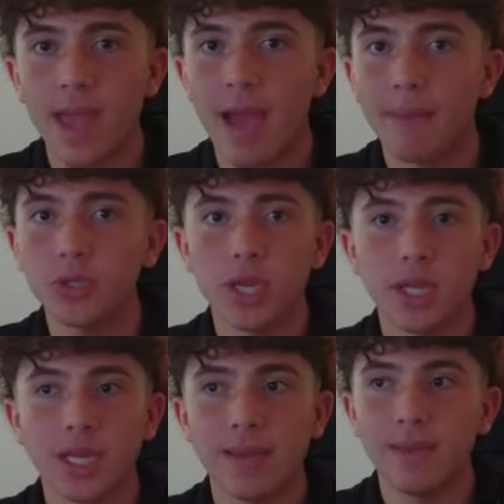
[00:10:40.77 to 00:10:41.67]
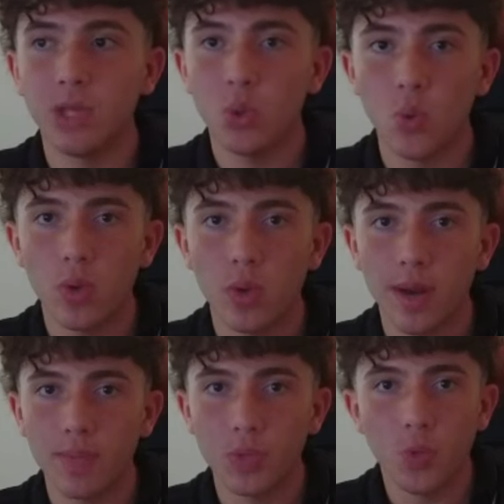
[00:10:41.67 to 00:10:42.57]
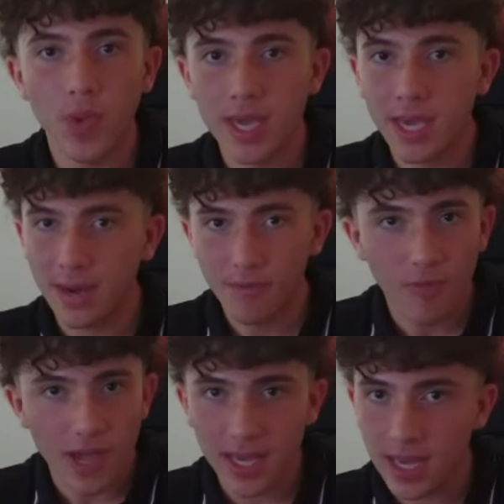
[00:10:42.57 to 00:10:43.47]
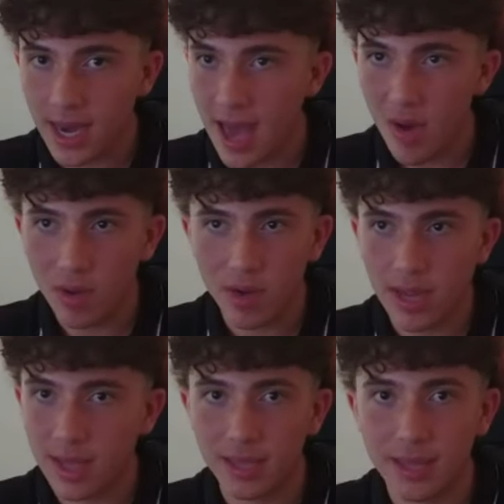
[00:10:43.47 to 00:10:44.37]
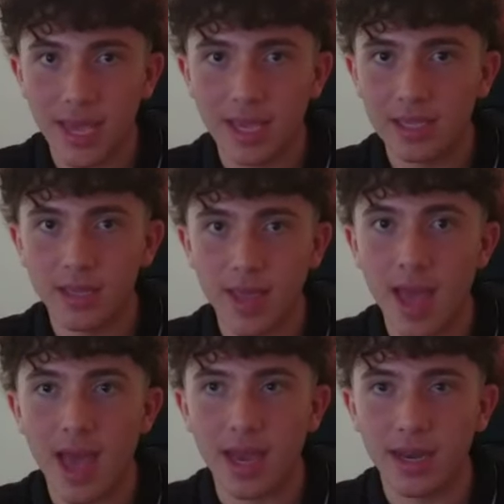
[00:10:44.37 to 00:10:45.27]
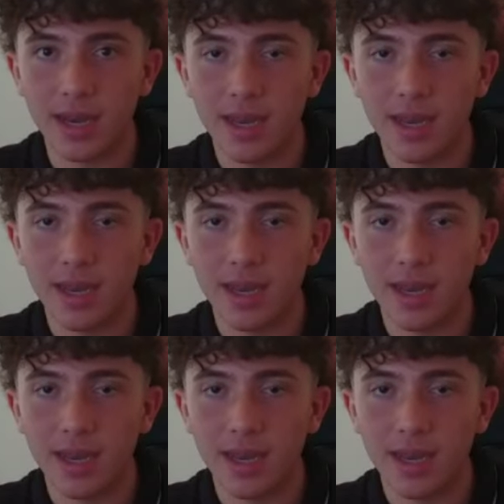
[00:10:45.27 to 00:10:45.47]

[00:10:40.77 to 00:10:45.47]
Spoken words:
I'm just going to keep doing what I'm doing and fighting it out and taking it to the end.